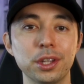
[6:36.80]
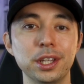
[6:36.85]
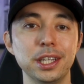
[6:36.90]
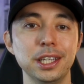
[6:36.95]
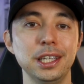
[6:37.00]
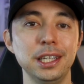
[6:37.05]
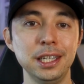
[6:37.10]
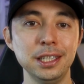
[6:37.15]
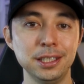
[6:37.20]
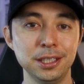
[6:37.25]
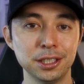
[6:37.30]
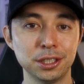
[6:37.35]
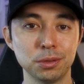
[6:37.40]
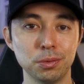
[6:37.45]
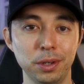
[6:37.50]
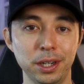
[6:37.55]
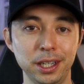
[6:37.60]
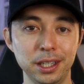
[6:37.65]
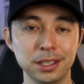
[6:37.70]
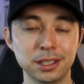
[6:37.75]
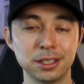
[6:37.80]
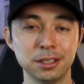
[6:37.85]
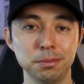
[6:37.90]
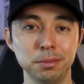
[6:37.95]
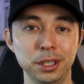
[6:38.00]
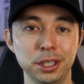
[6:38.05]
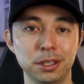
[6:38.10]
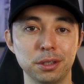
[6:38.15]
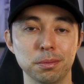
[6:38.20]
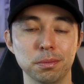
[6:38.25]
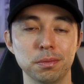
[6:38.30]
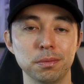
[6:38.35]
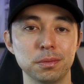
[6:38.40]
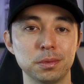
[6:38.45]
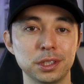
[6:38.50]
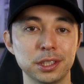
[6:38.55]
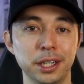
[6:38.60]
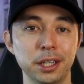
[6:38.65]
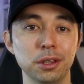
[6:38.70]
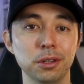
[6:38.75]
of the easiest ways to make your
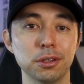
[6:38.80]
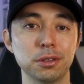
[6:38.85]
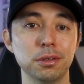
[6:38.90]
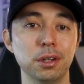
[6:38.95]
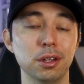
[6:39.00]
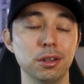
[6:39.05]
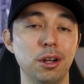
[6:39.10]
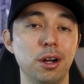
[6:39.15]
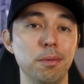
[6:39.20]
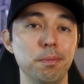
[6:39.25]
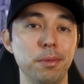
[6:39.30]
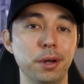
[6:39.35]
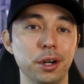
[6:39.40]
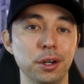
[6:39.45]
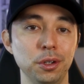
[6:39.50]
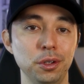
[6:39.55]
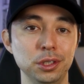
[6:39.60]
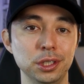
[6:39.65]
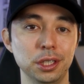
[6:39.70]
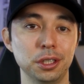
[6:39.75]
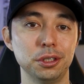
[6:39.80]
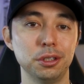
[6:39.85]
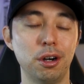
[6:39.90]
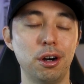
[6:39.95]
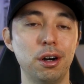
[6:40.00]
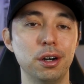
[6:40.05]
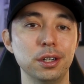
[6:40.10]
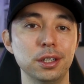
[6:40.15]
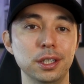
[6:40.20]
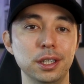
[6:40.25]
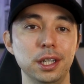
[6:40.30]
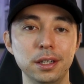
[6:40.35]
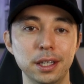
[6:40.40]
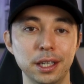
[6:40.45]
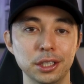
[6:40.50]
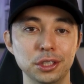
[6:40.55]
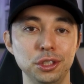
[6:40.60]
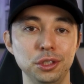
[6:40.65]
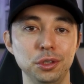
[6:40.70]
site look a lot better using Dawn is